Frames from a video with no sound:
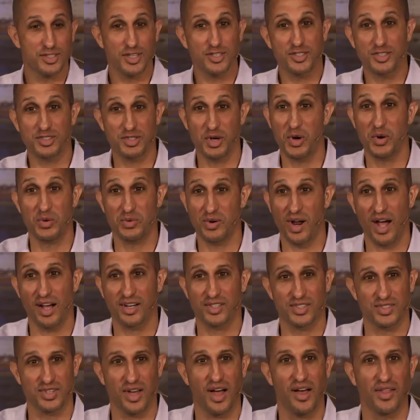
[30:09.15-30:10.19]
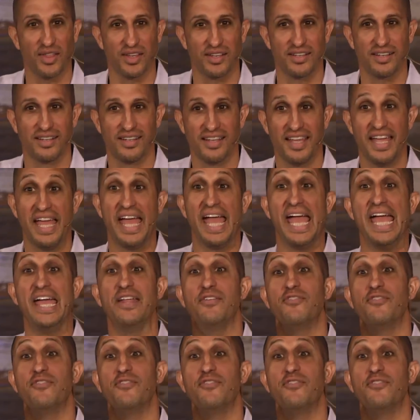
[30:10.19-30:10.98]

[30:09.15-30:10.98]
because it's so rock solid.